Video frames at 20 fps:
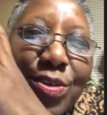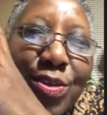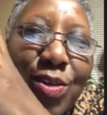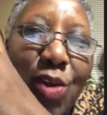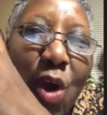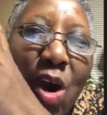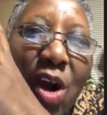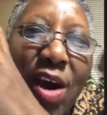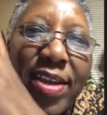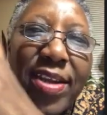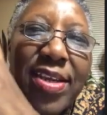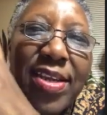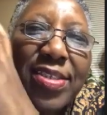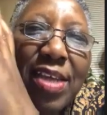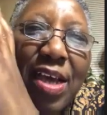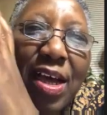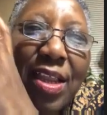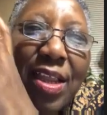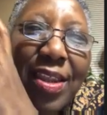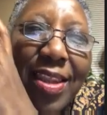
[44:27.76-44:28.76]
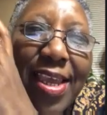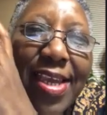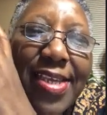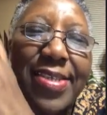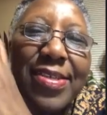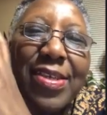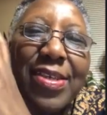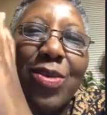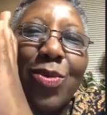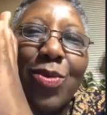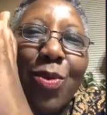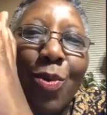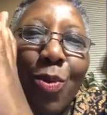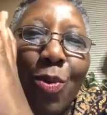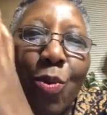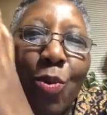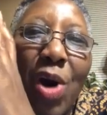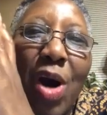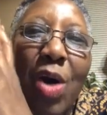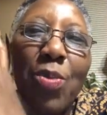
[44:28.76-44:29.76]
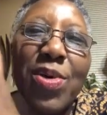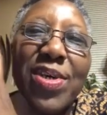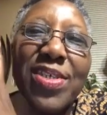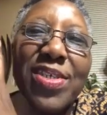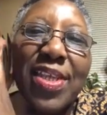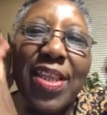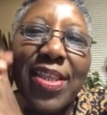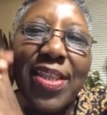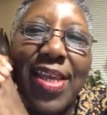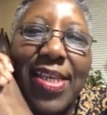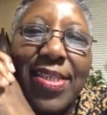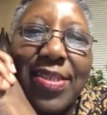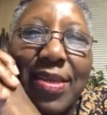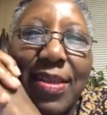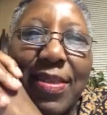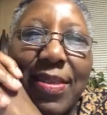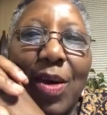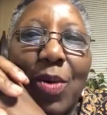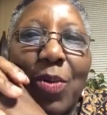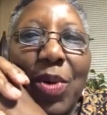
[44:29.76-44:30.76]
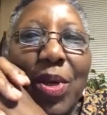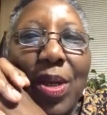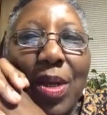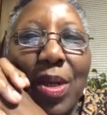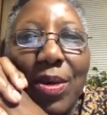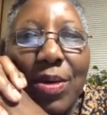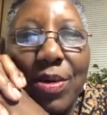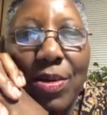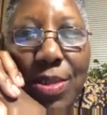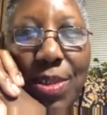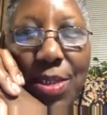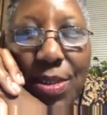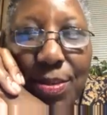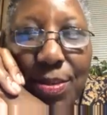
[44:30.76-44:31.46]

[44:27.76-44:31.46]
Taught us a lesson. What was the lesson that we learned?